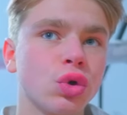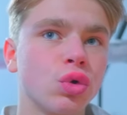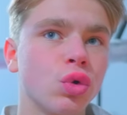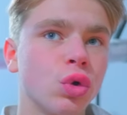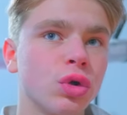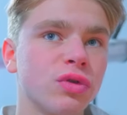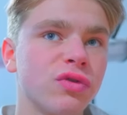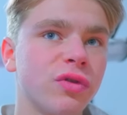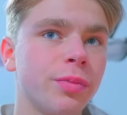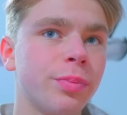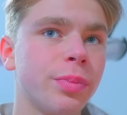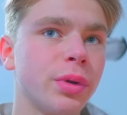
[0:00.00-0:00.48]

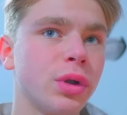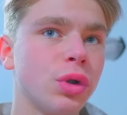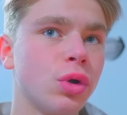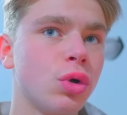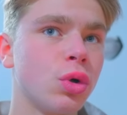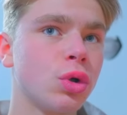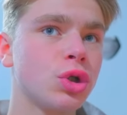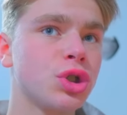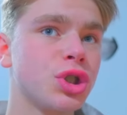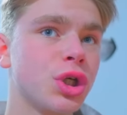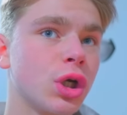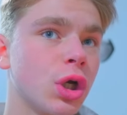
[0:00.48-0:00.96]
off.
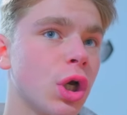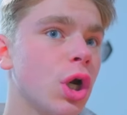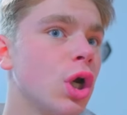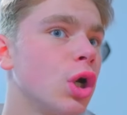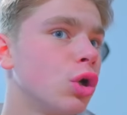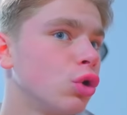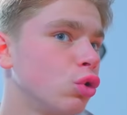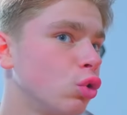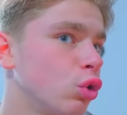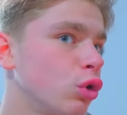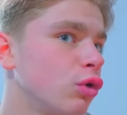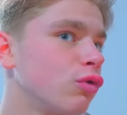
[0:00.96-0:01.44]

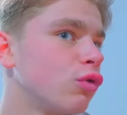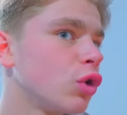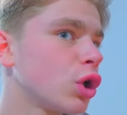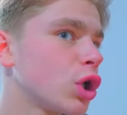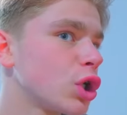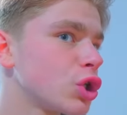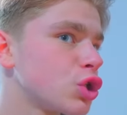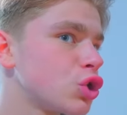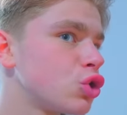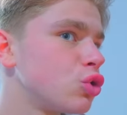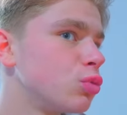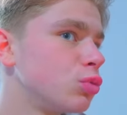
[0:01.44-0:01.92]
But
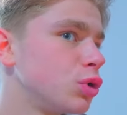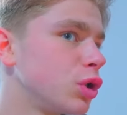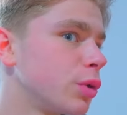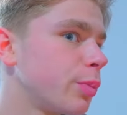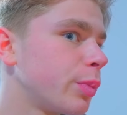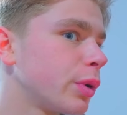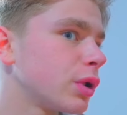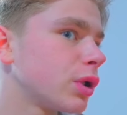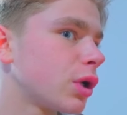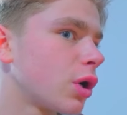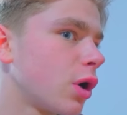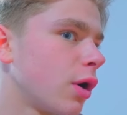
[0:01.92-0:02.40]
his
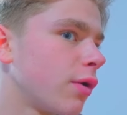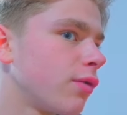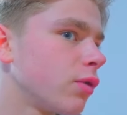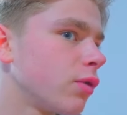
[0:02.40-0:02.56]
uniform is